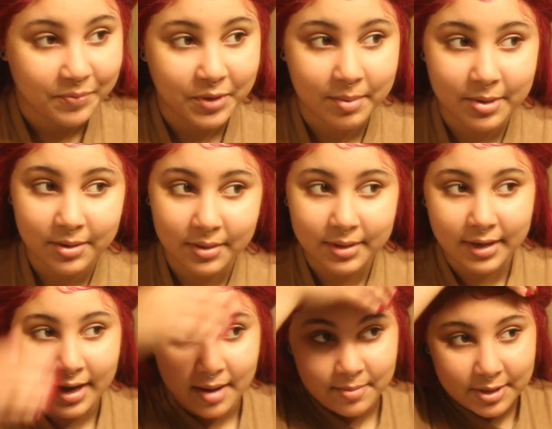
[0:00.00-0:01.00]
let me know in
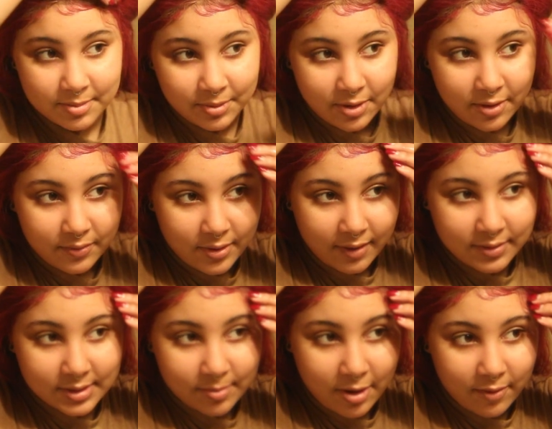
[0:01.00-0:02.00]
the comments below if you have
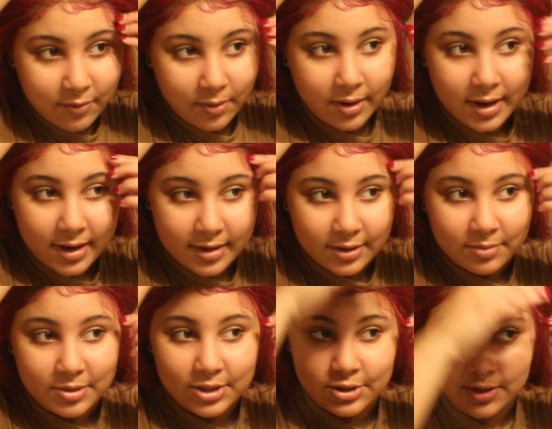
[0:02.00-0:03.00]
a small forehead and
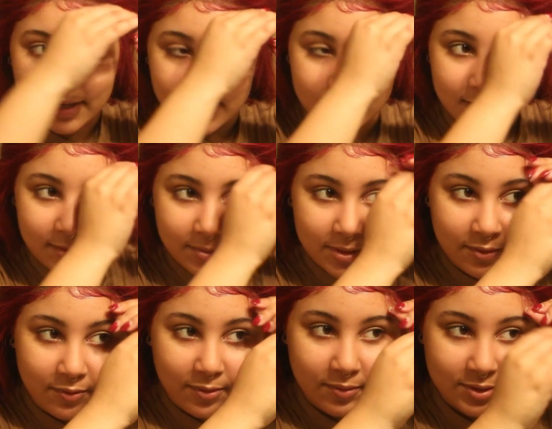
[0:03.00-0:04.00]
you be struggling with
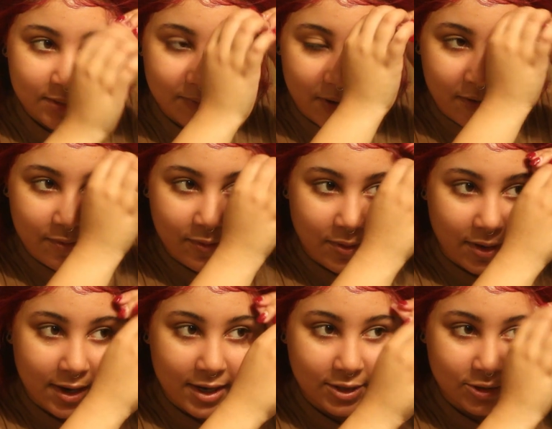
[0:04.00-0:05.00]
the small
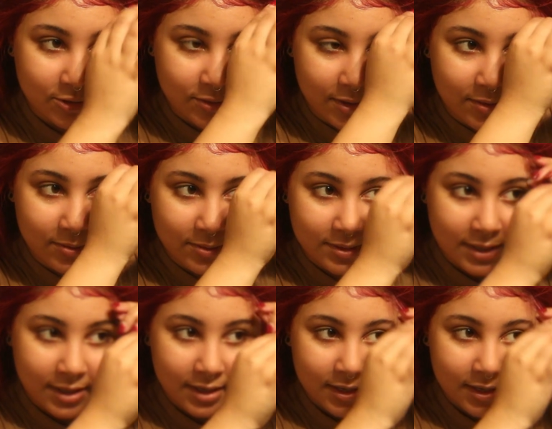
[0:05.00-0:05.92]
forehead struggles.